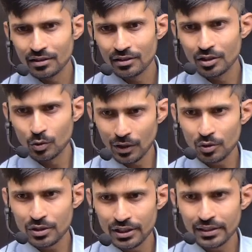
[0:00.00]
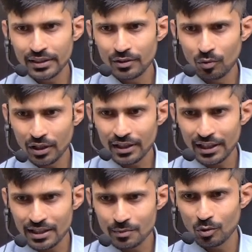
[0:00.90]
You want to see in what
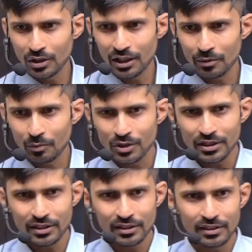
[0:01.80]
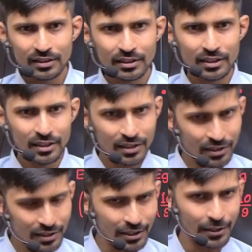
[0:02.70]
case both are opposite?
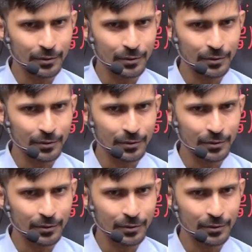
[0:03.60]
See.